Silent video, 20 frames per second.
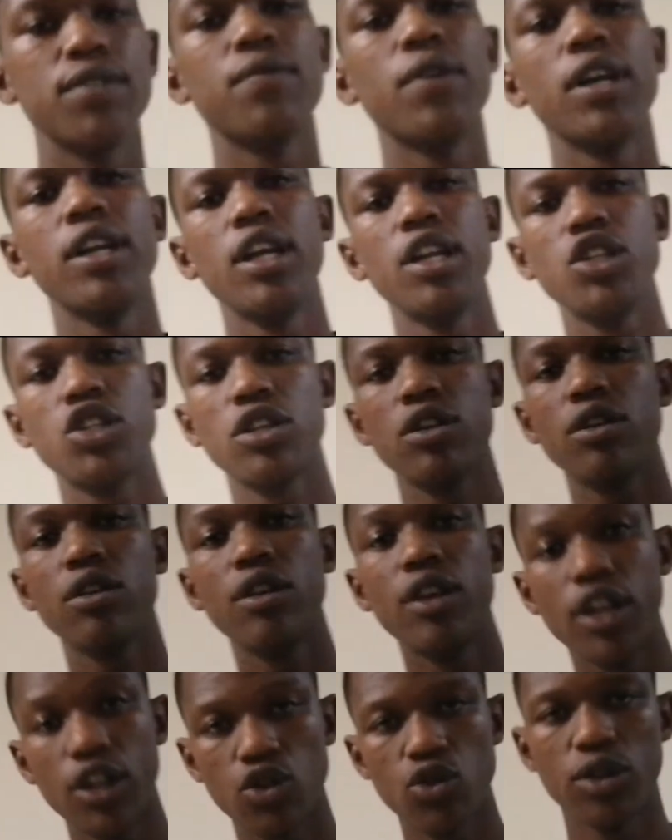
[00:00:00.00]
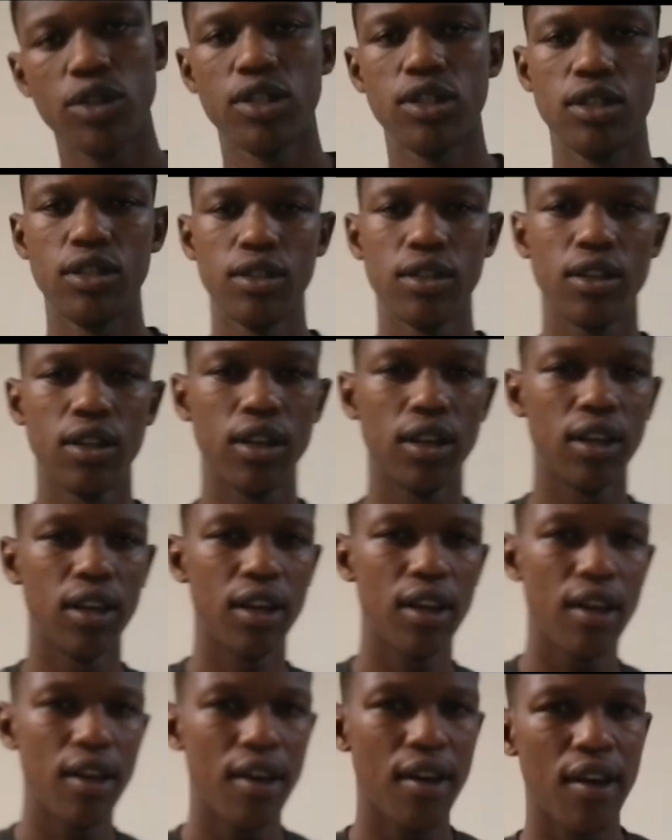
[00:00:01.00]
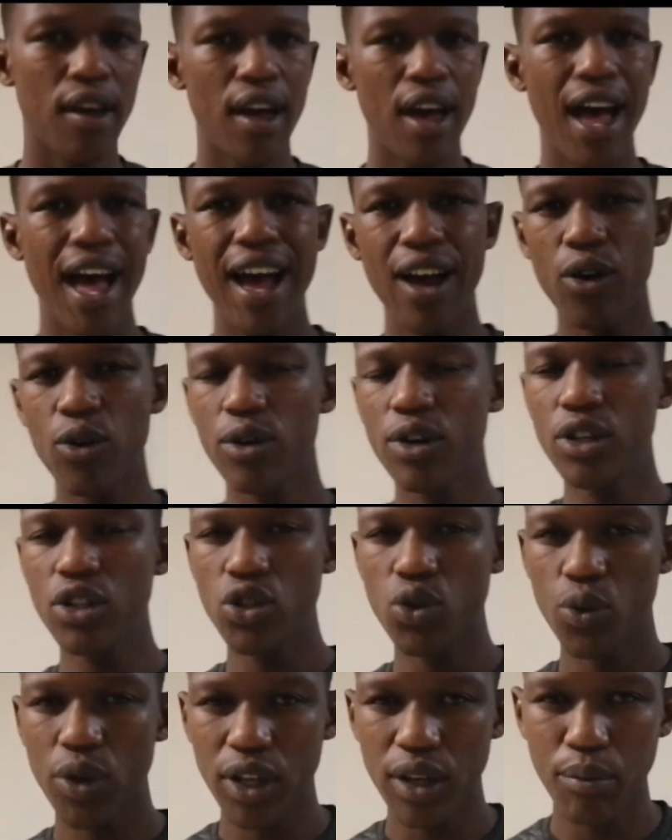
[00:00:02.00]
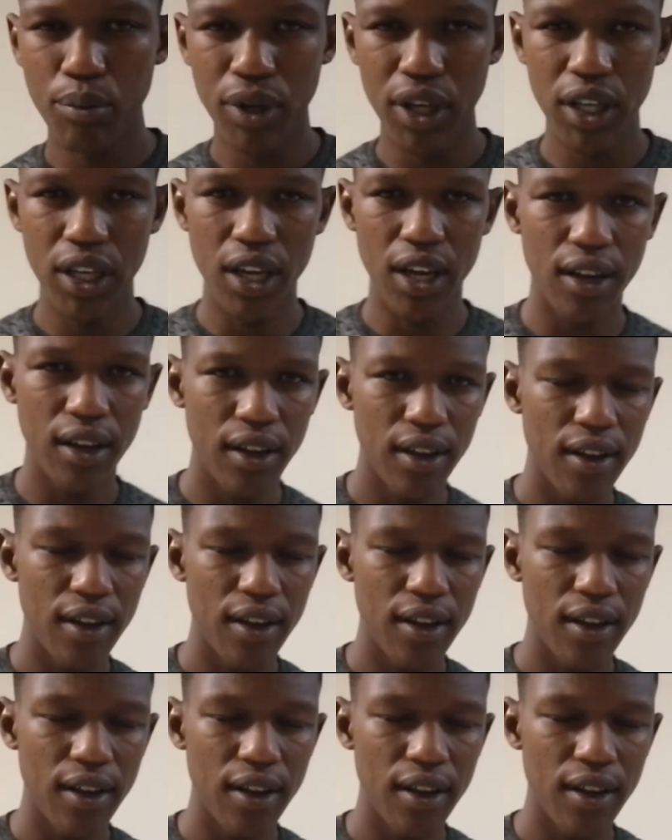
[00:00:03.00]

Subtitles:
financial literacy? According to Wikipedia,